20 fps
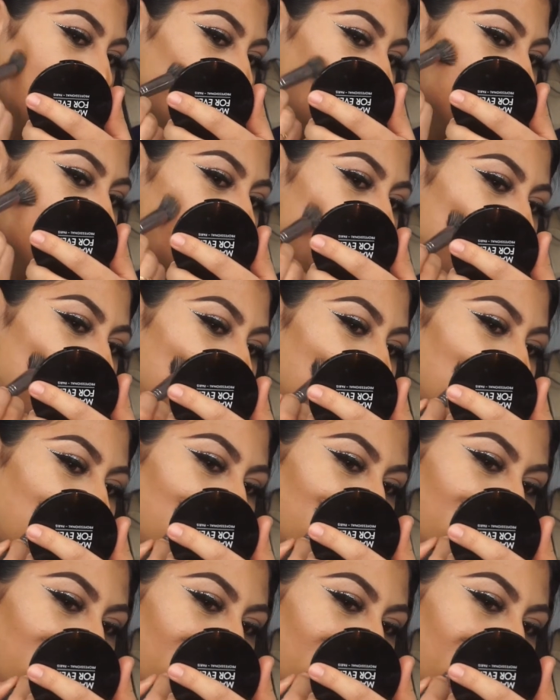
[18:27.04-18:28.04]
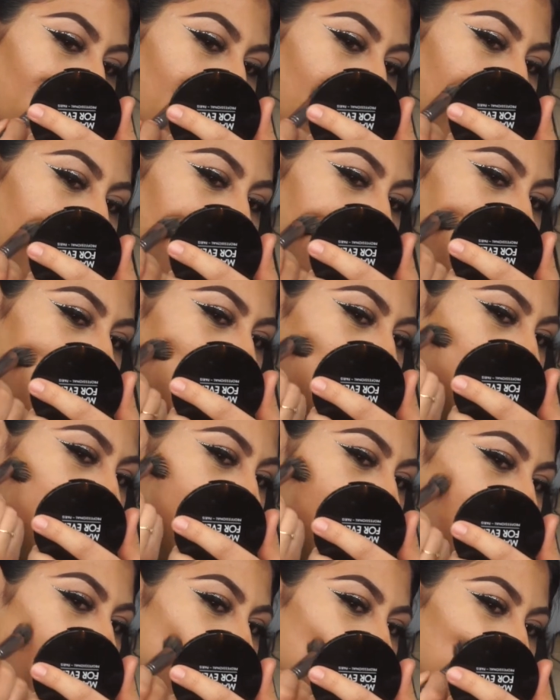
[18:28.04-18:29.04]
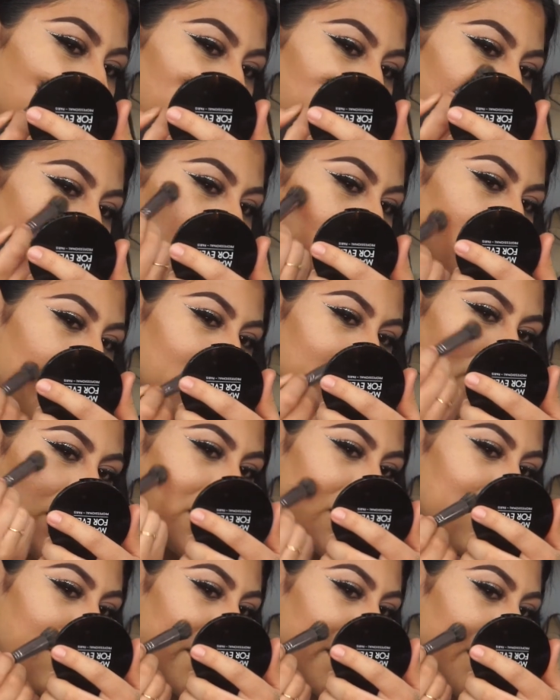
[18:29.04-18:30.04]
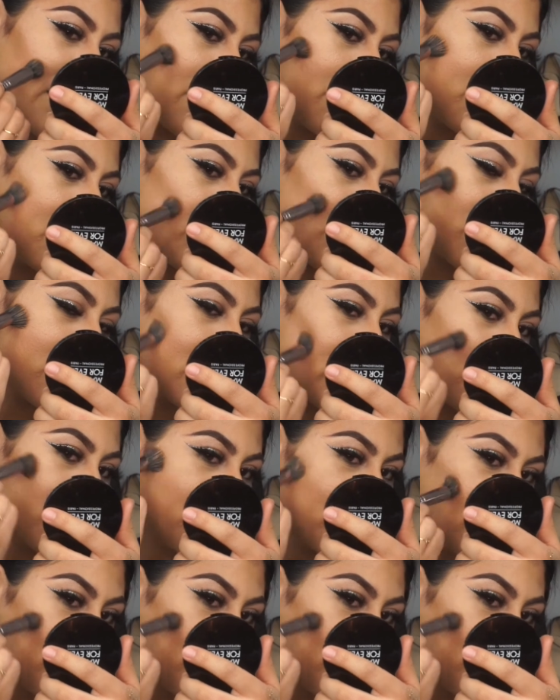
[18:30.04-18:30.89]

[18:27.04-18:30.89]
Just like a cup hugging my, basically my apple here.